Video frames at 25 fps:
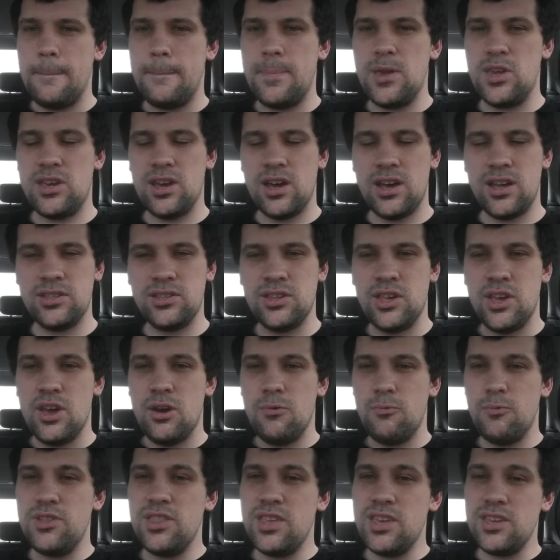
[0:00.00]
because
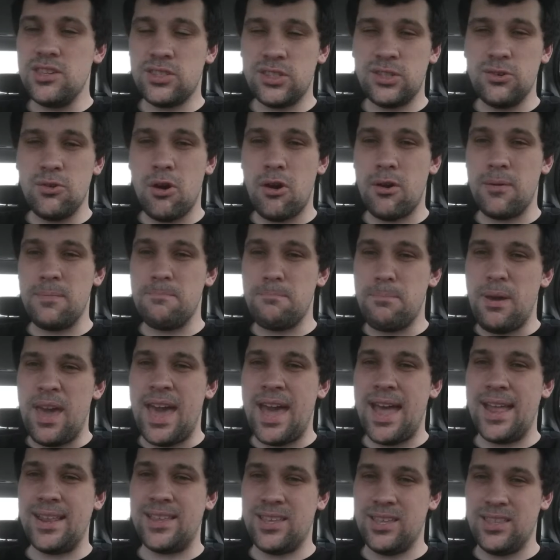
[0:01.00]
when these two are in
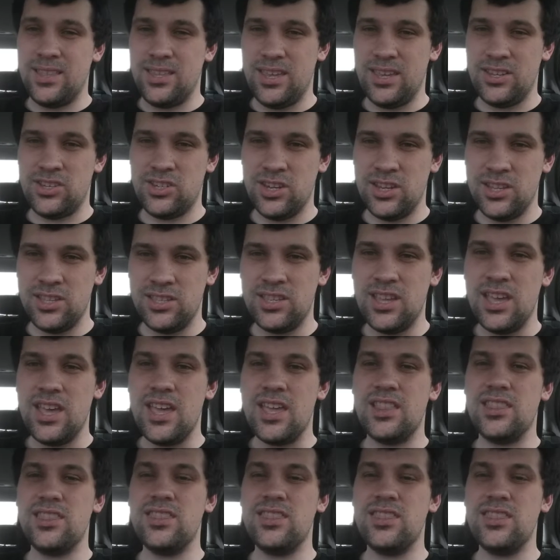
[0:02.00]
bad conditions,